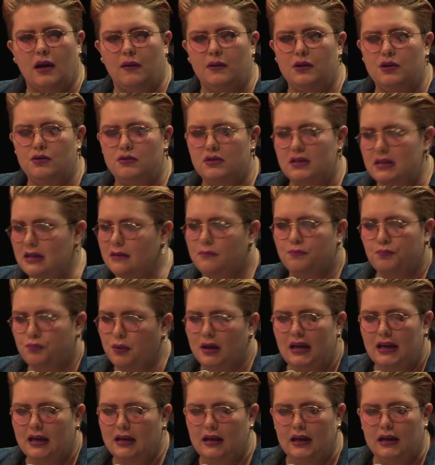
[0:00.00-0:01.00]
going, "You did
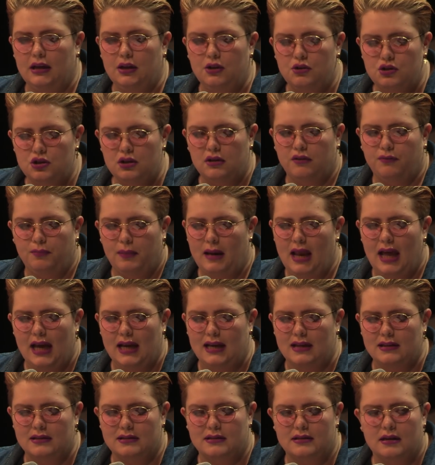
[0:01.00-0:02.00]
brilliantly, you should have
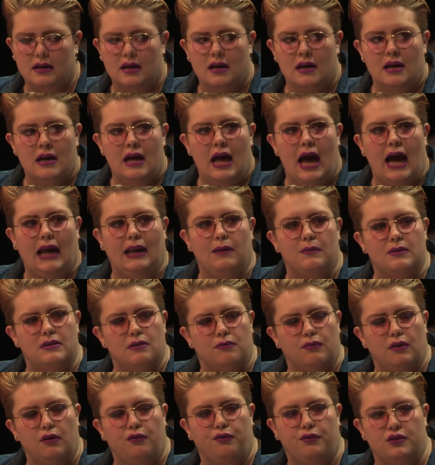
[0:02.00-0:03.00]
placed." And it was
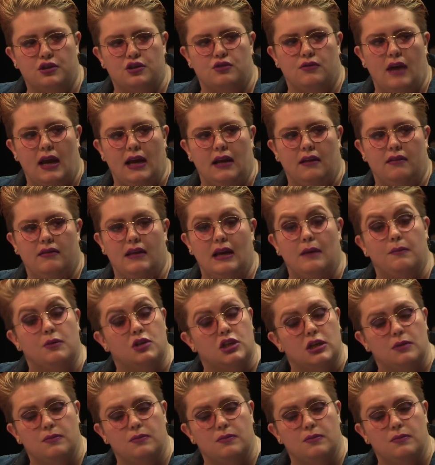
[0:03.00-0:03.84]
a real frustrating thing, but